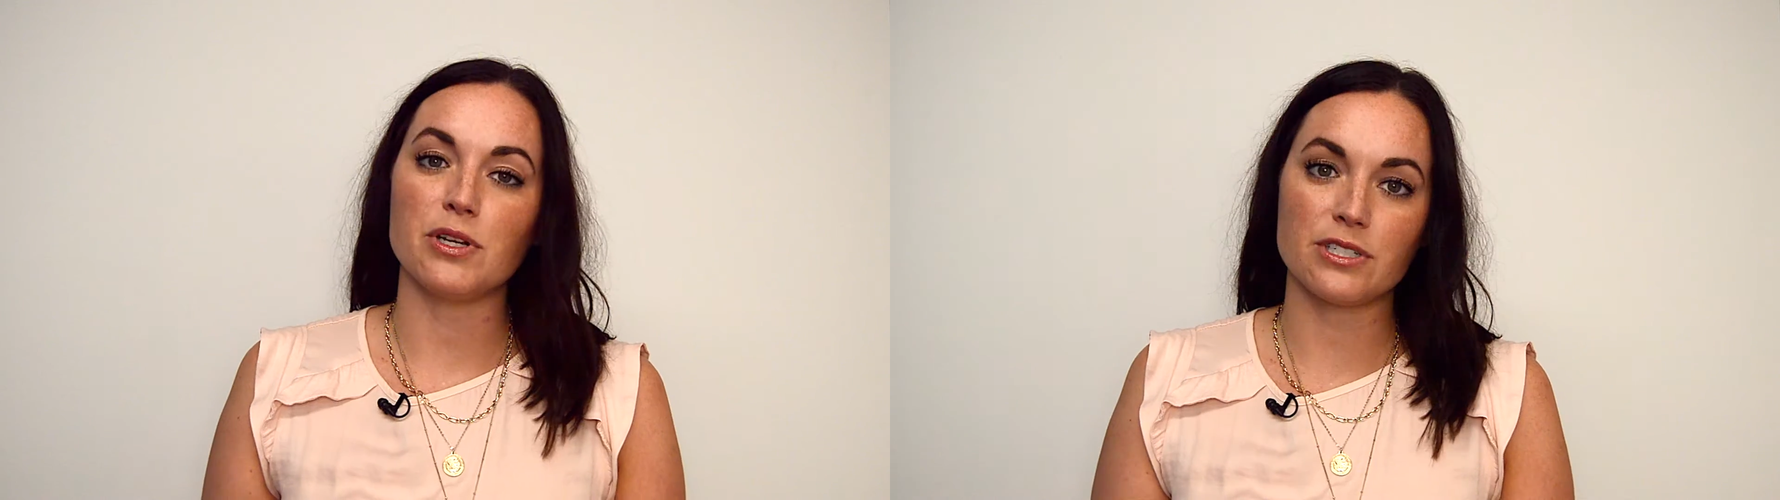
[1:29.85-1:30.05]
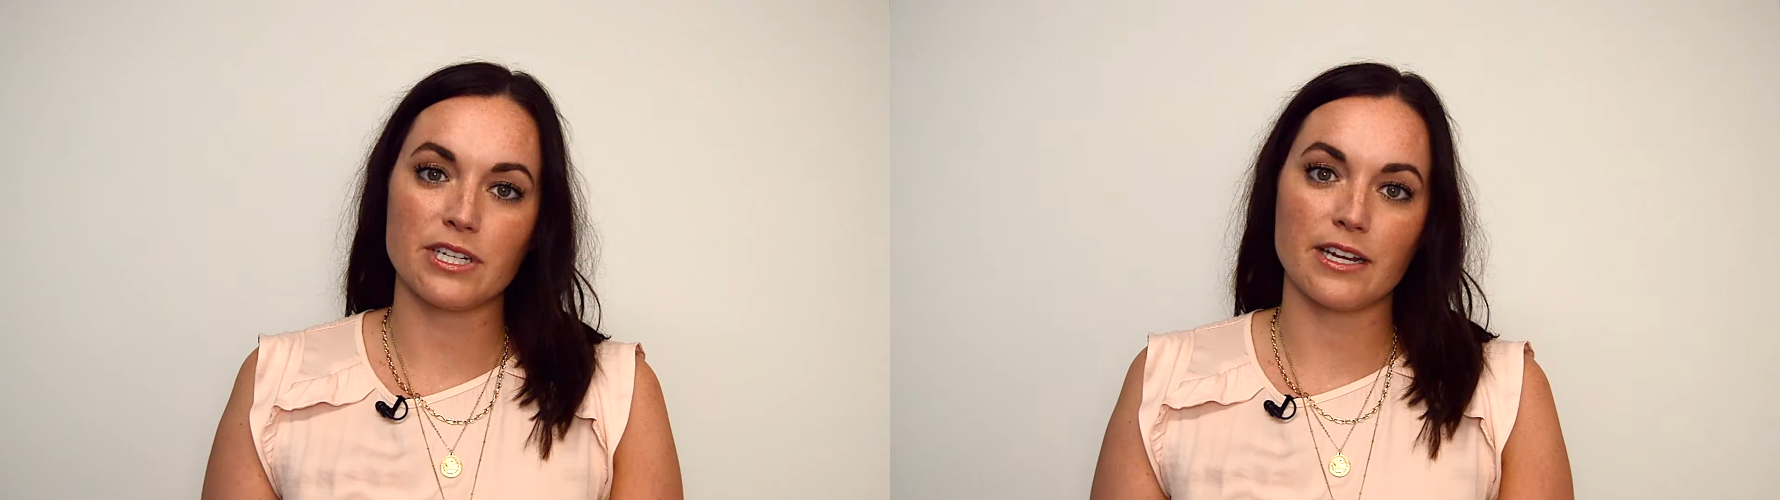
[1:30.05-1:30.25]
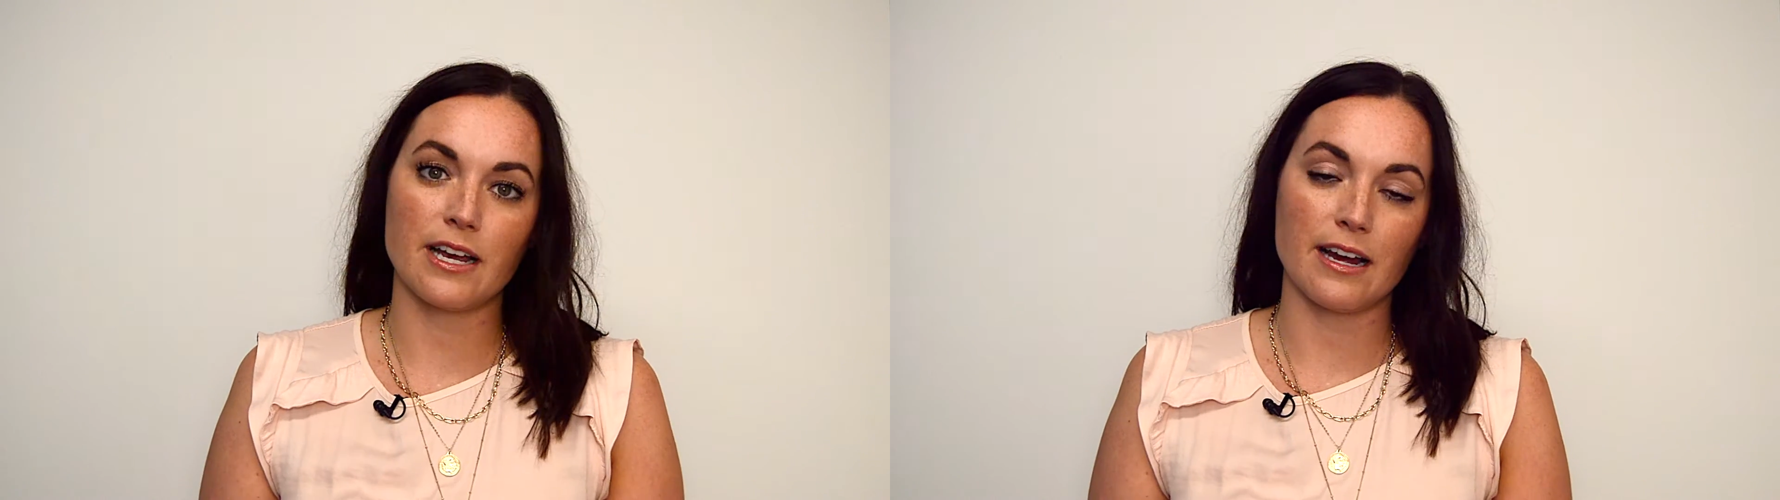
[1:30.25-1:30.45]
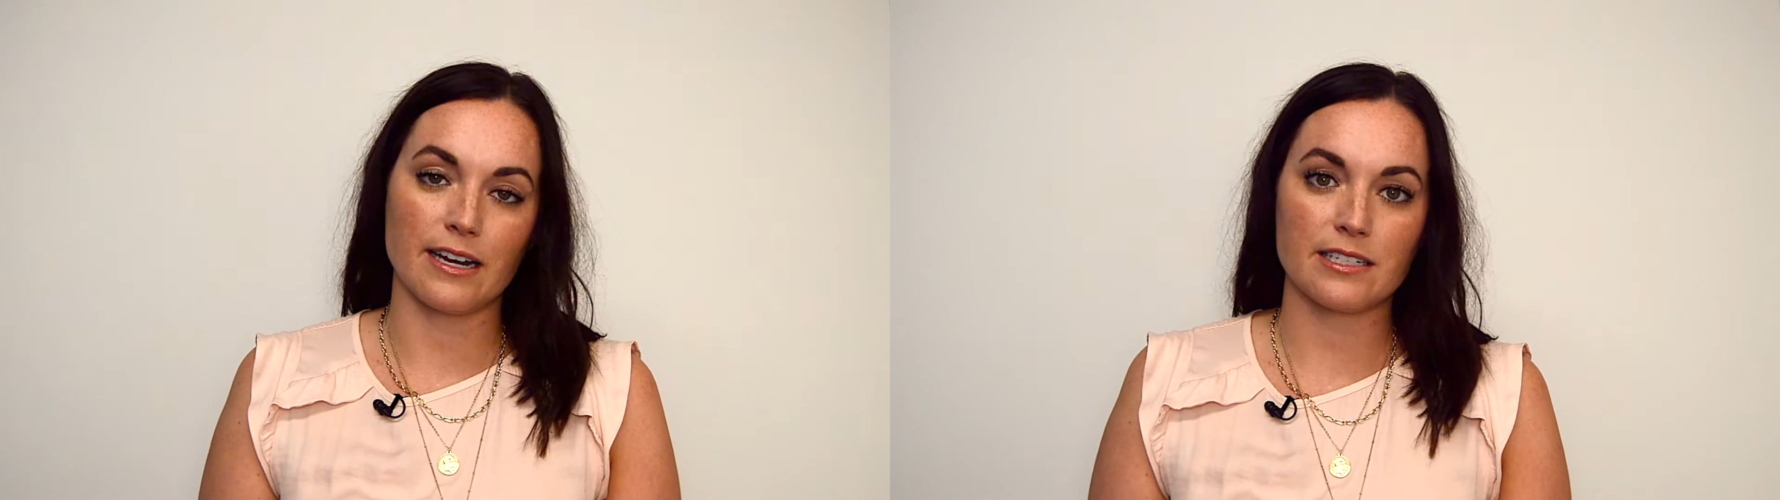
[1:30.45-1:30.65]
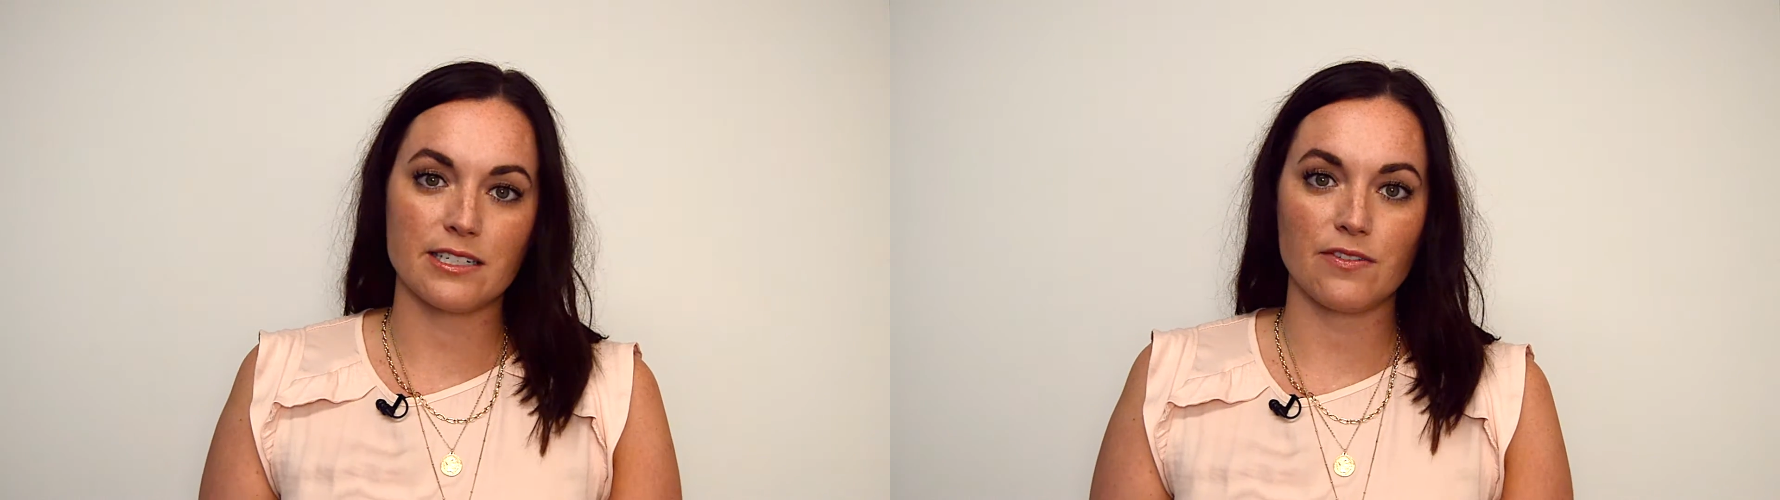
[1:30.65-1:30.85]
built-in
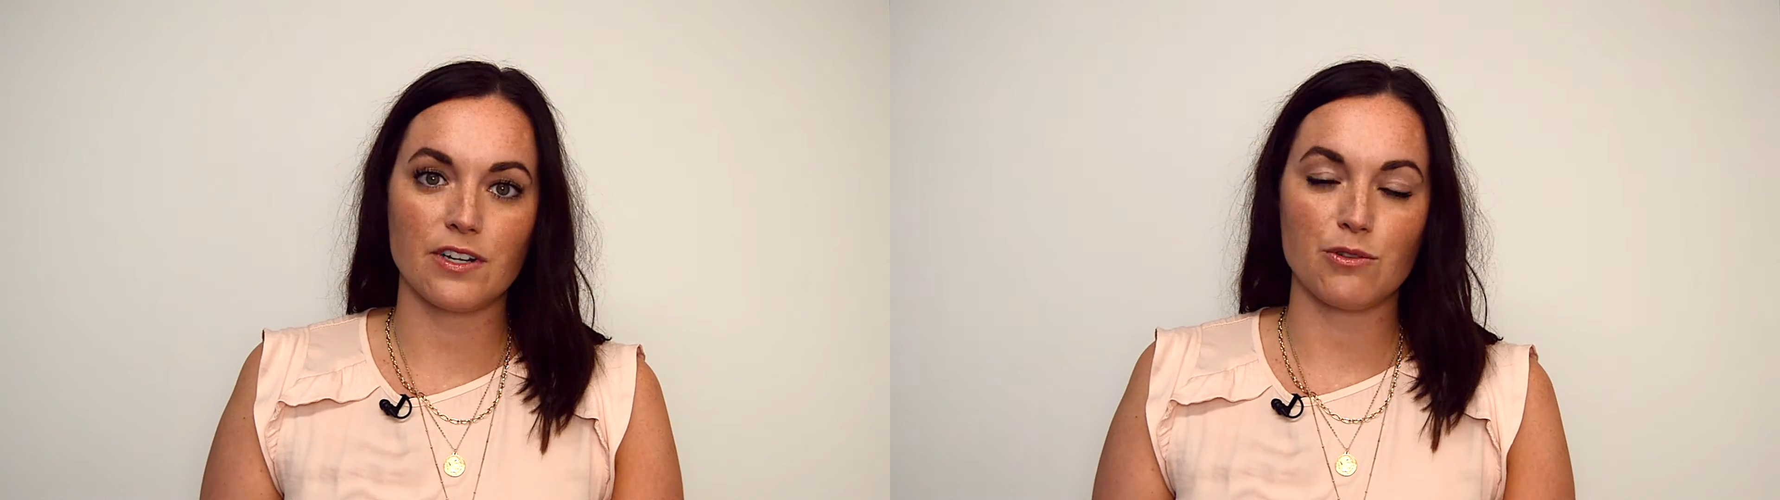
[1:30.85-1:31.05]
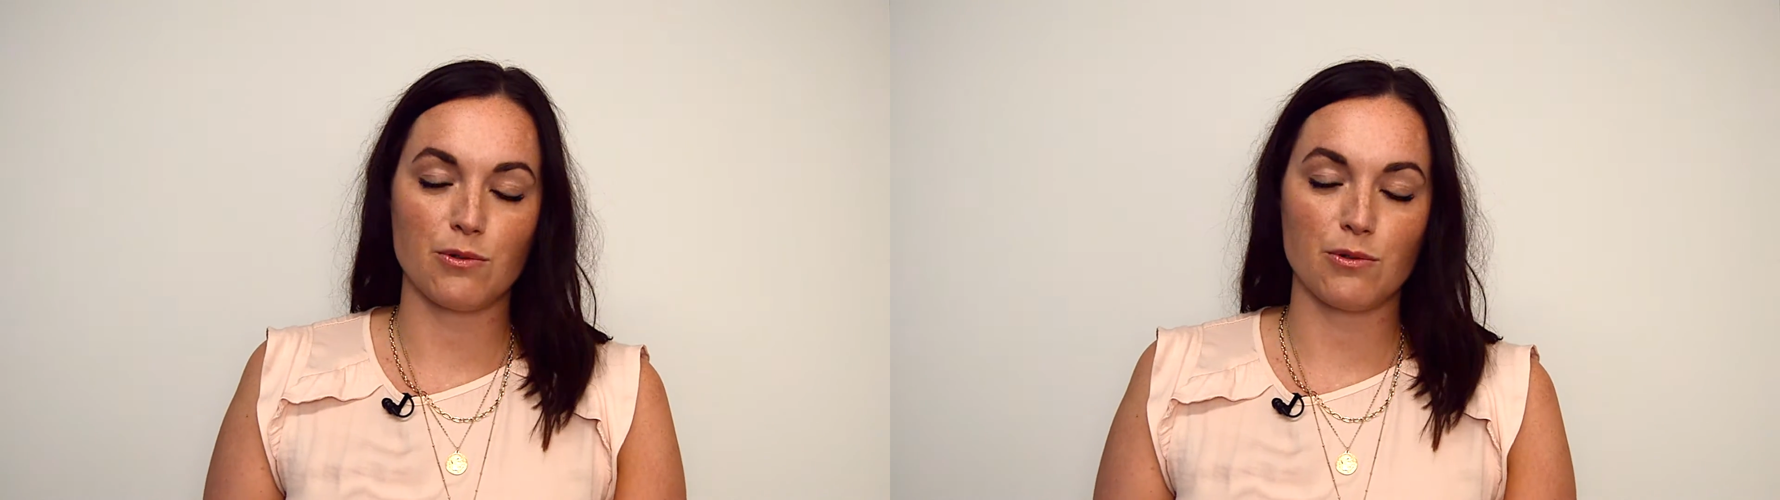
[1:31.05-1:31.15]
connectivity